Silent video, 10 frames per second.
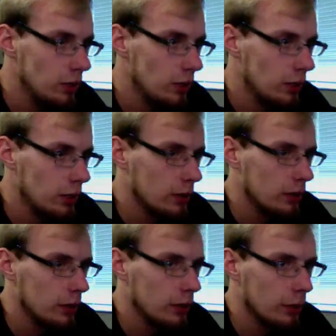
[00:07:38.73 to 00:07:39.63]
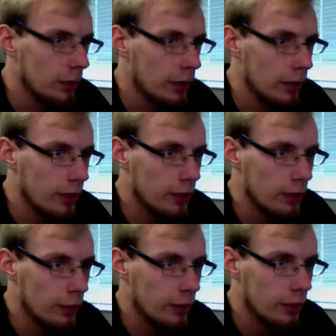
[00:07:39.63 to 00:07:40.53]
I'm going to go ahead and
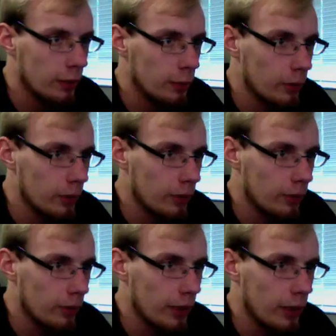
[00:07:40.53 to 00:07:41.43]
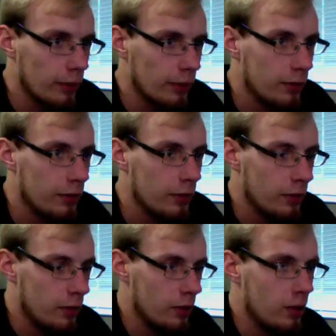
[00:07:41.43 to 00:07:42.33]
go in here and we're going to select
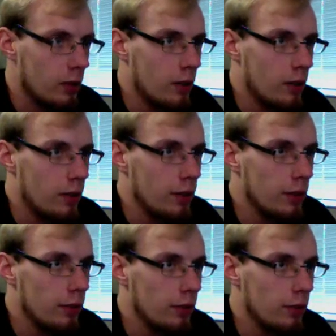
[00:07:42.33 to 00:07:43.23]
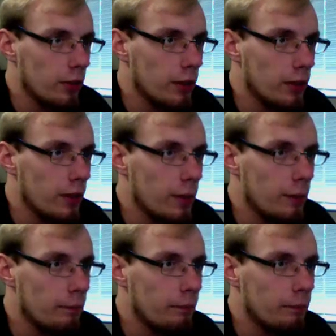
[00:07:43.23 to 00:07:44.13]
these and delete them.
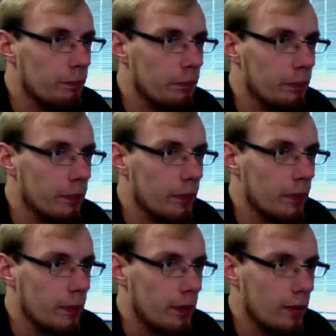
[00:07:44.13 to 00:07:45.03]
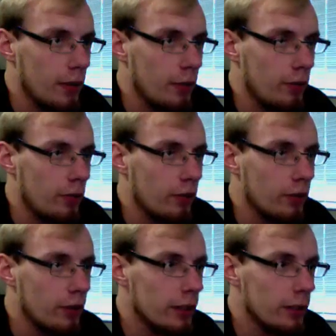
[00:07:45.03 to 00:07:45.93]
I was just
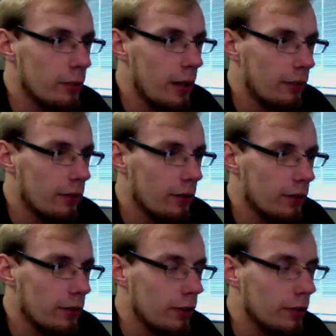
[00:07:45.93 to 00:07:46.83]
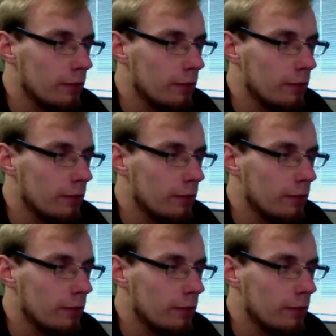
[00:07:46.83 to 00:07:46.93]
deleting the back face here.